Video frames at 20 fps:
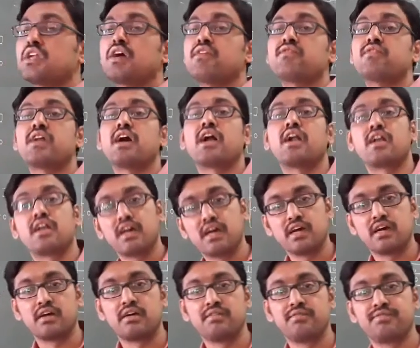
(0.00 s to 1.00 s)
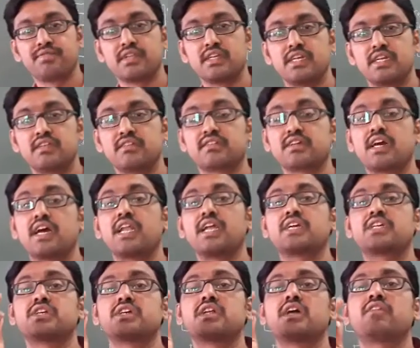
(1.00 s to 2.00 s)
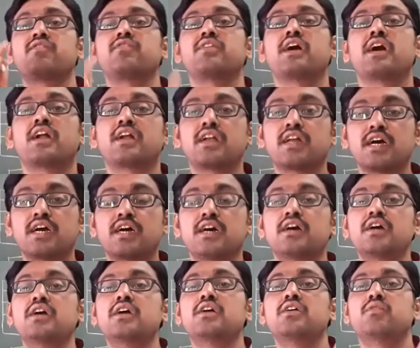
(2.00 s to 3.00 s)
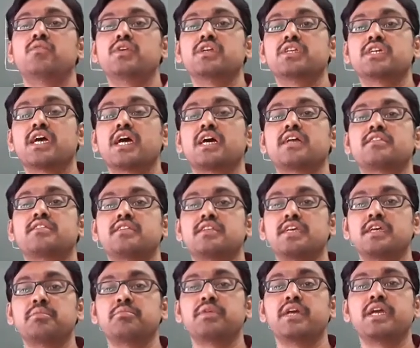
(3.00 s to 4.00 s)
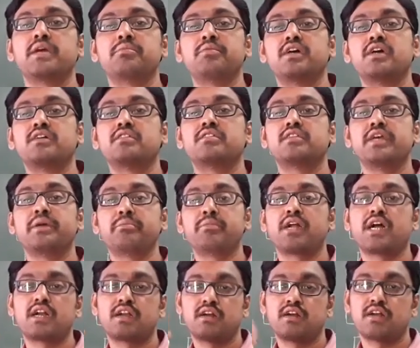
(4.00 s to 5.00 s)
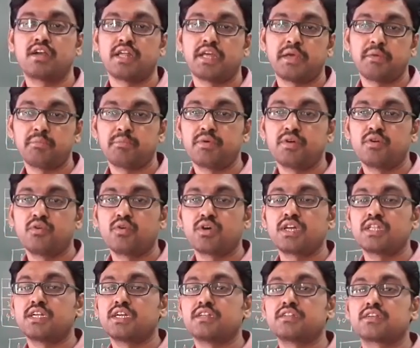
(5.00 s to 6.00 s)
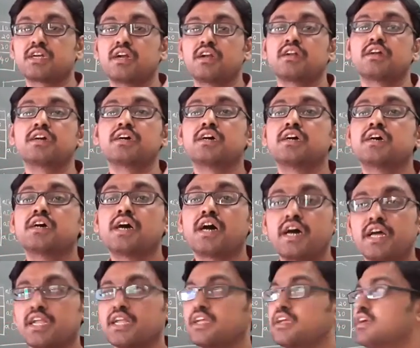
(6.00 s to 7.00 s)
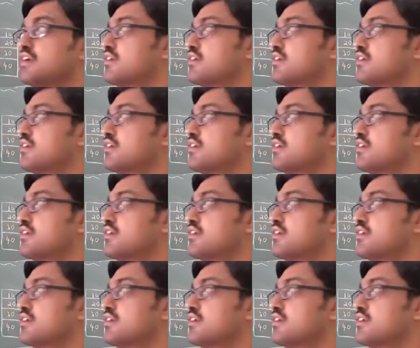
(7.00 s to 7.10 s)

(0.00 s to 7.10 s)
of data. It is collection of data which has same name, same data type. Okay, that is called a array.